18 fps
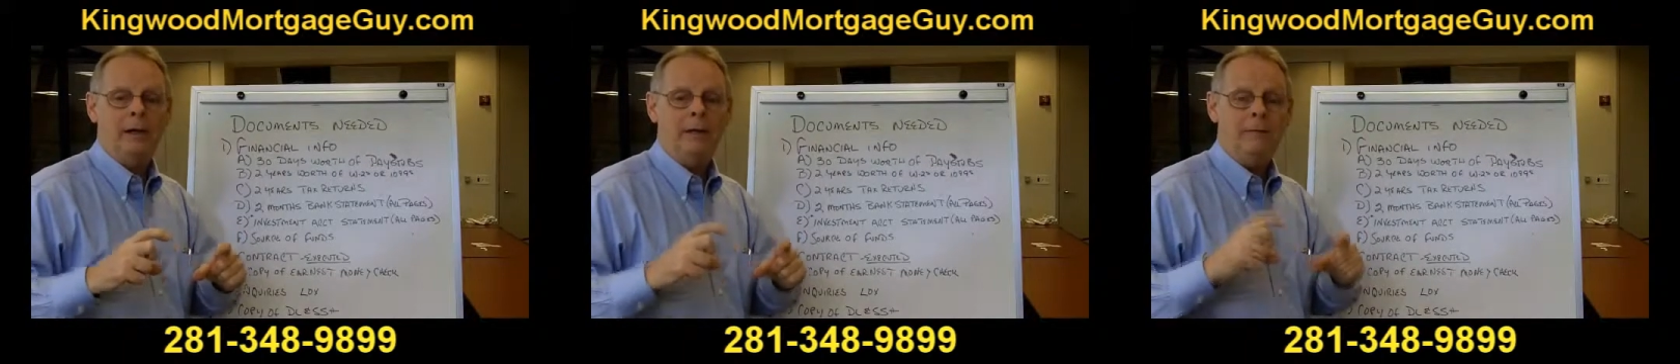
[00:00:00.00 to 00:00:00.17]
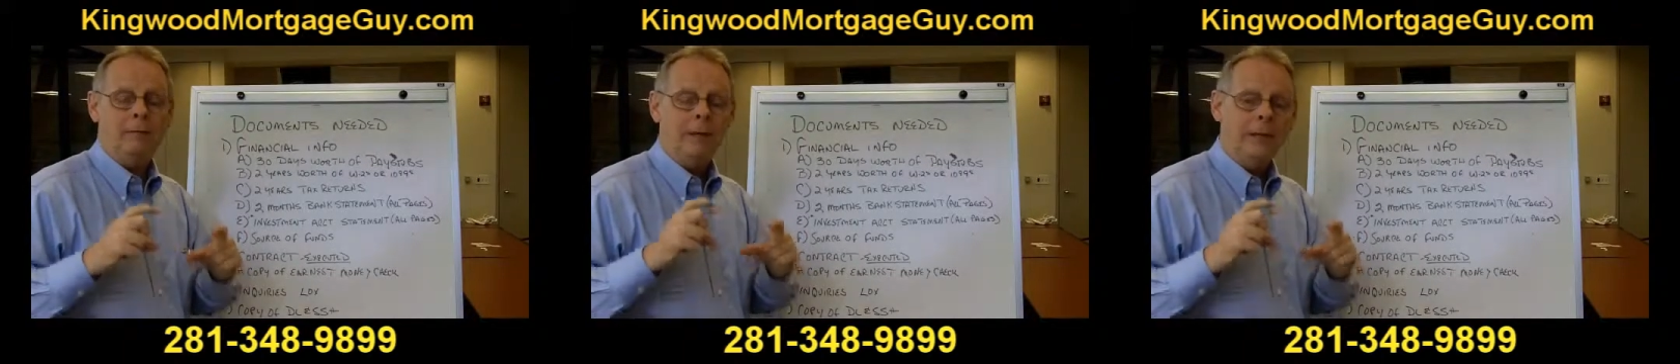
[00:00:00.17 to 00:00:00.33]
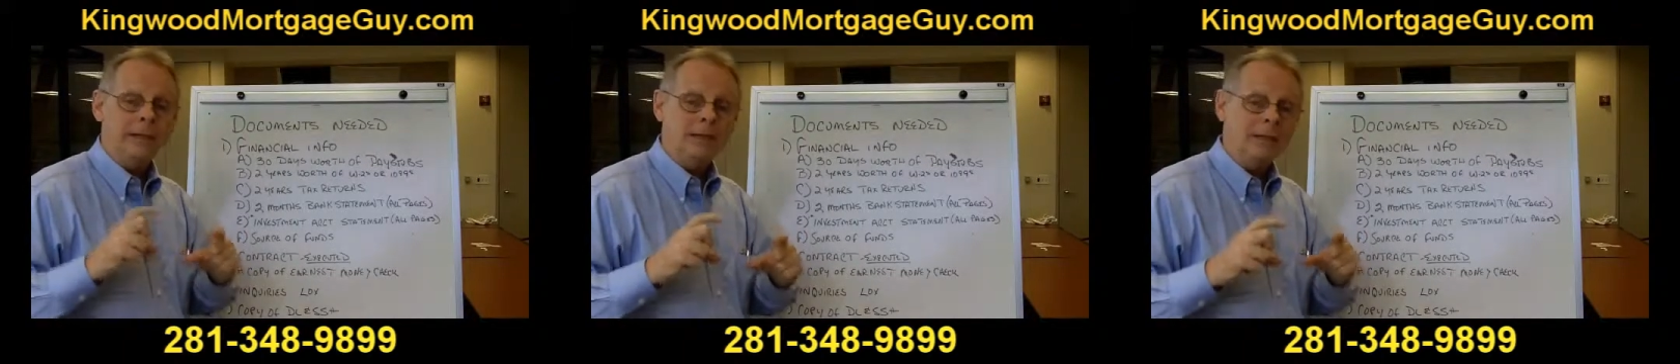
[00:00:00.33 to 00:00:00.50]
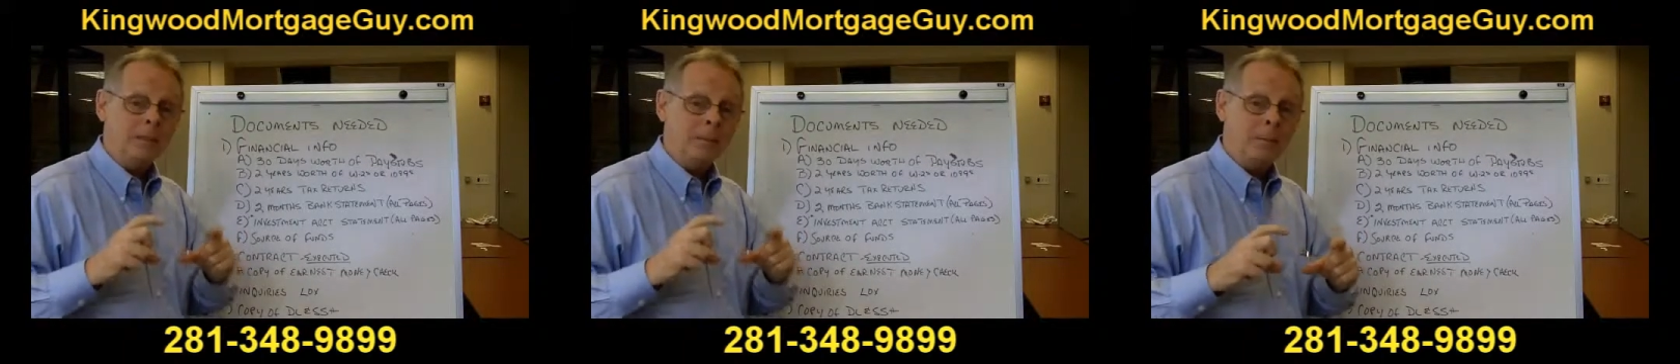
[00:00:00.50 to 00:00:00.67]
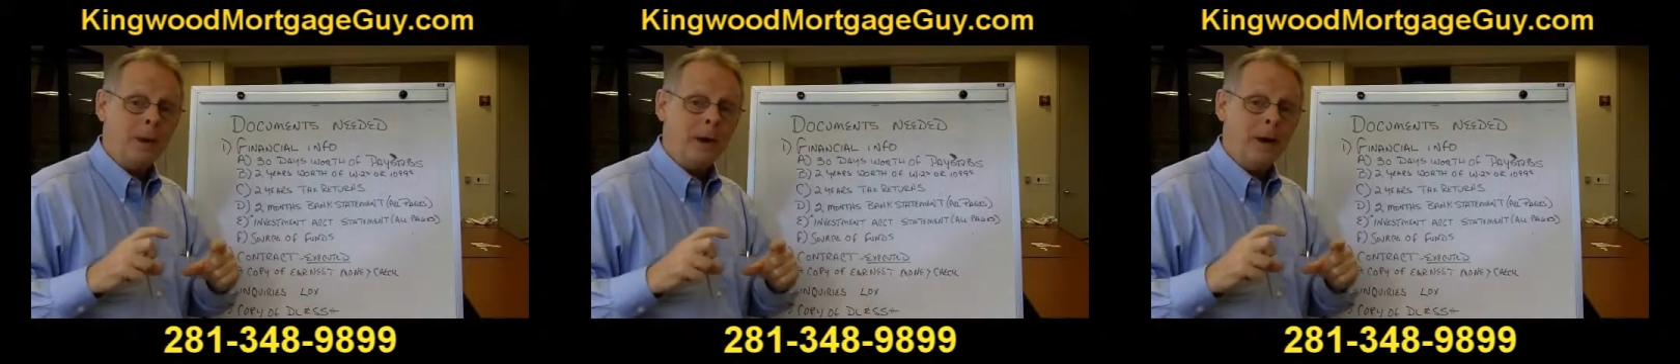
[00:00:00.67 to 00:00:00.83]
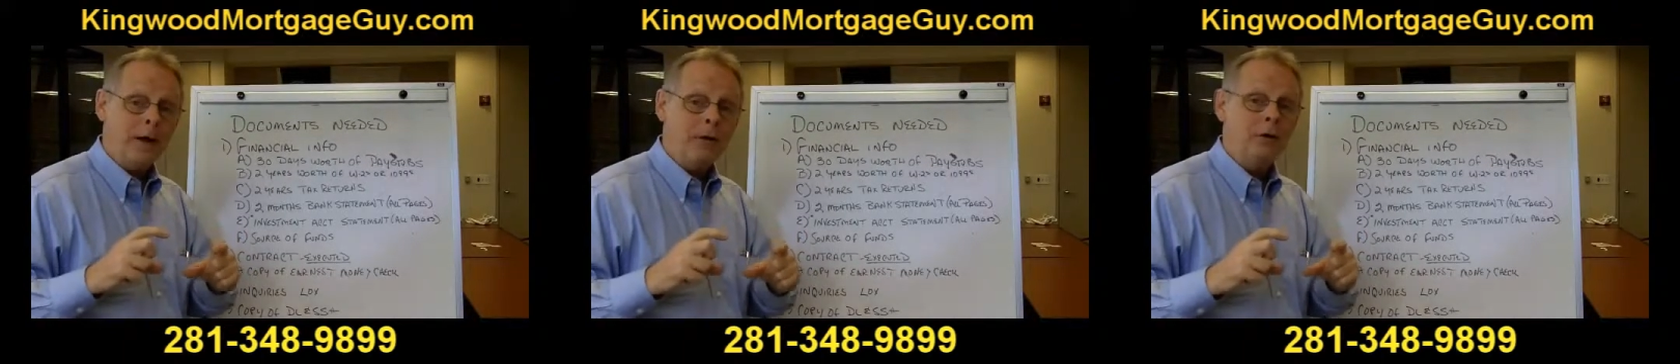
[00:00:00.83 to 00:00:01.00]
If it is
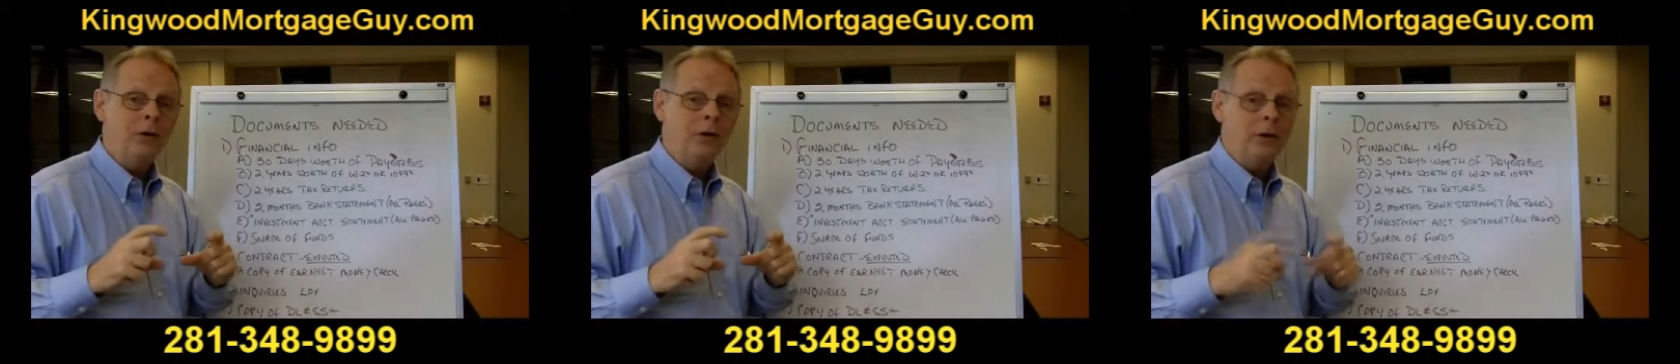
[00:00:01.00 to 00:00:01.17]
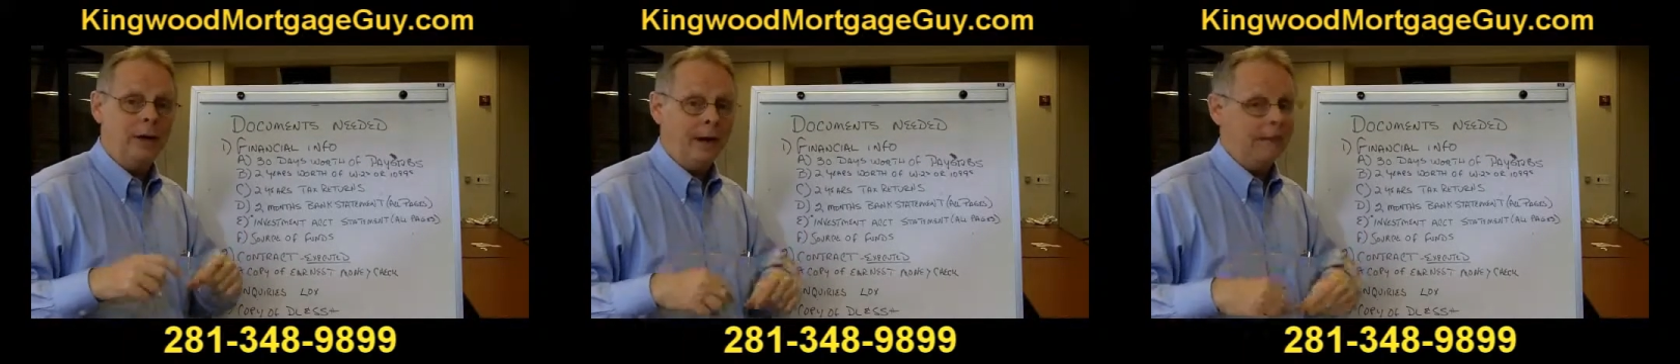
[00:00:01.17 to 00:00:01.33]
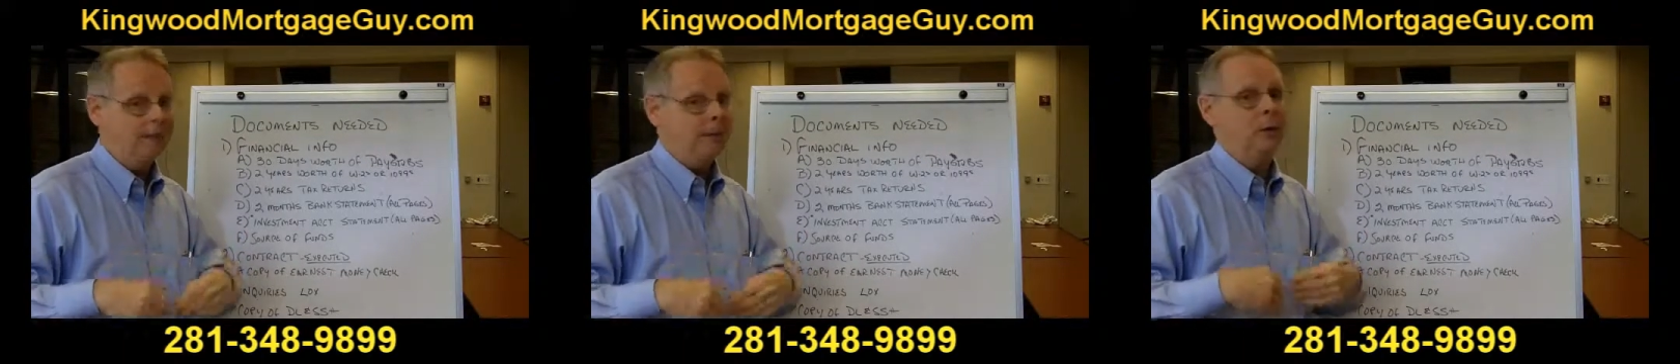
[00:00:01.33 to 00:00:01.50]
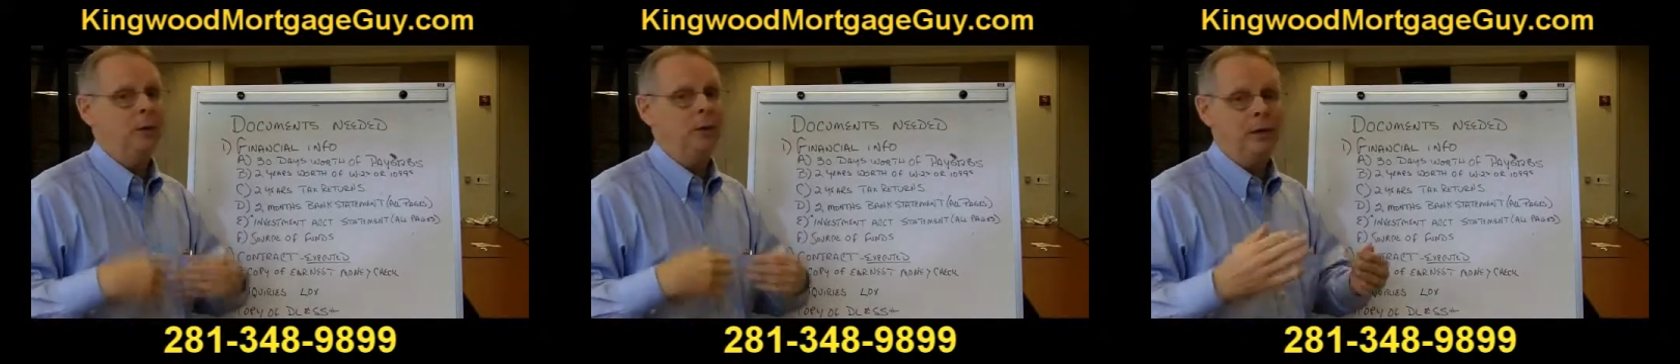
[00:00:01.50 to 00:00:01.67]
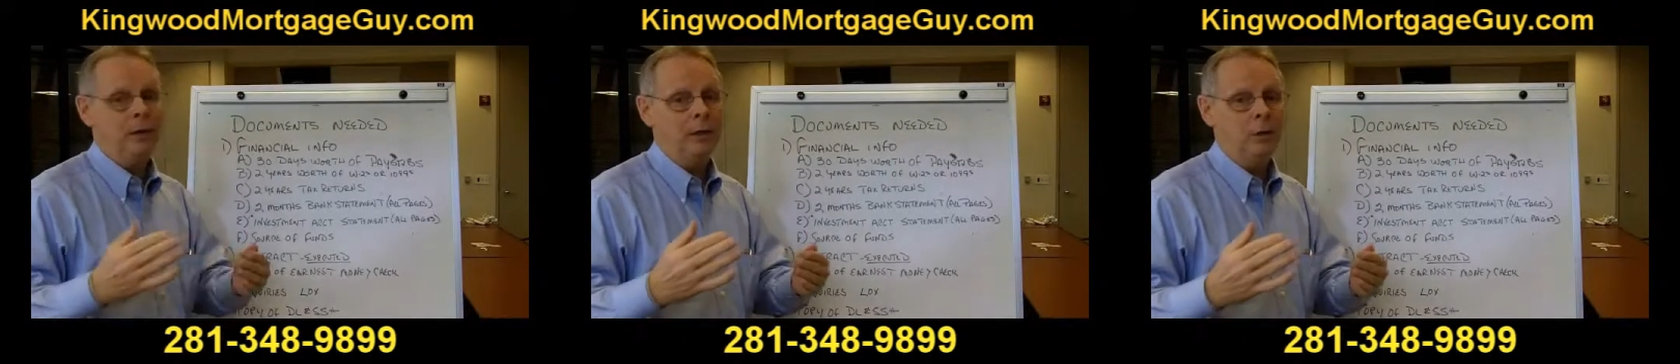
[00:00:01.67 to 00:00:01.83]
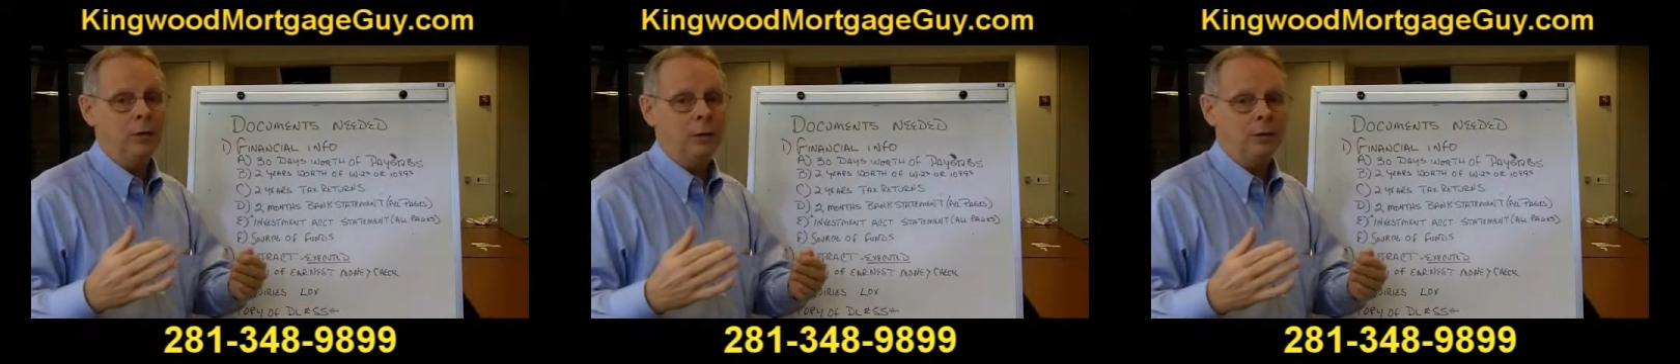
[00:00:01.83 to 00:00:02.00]
expired, you're going to have to go
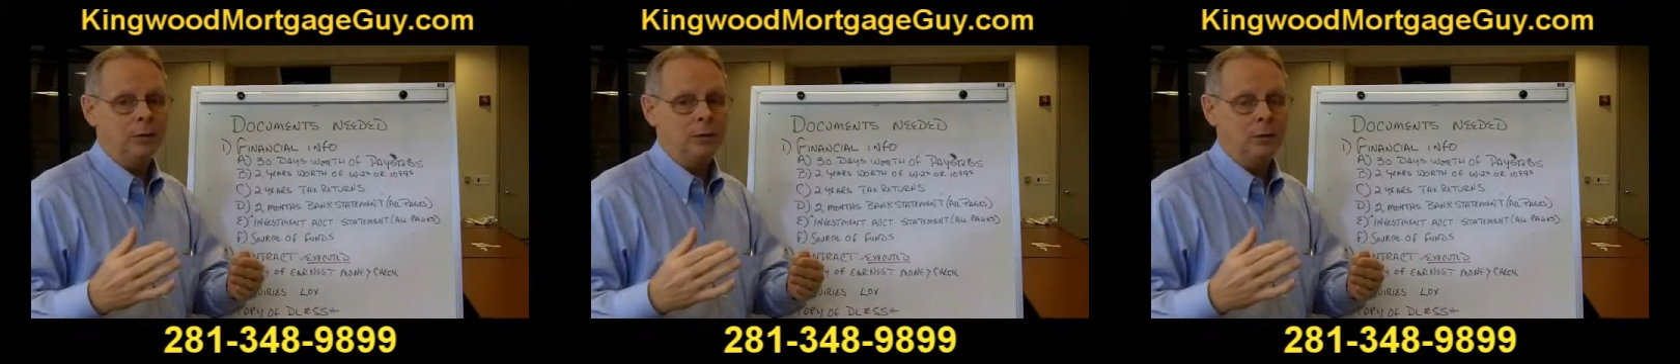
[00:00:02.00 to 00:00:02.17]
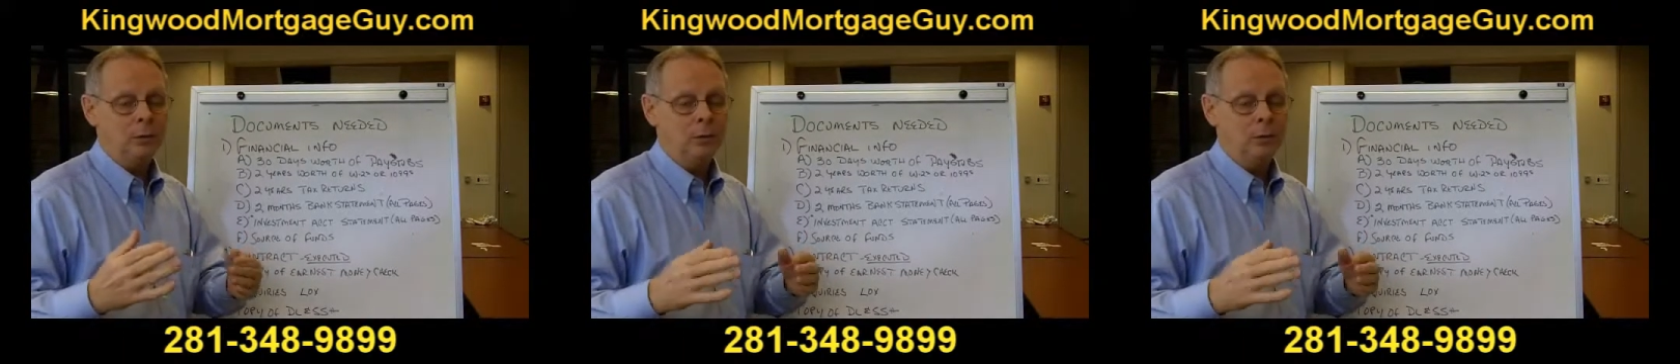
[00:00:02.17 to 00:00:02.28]
get a new one.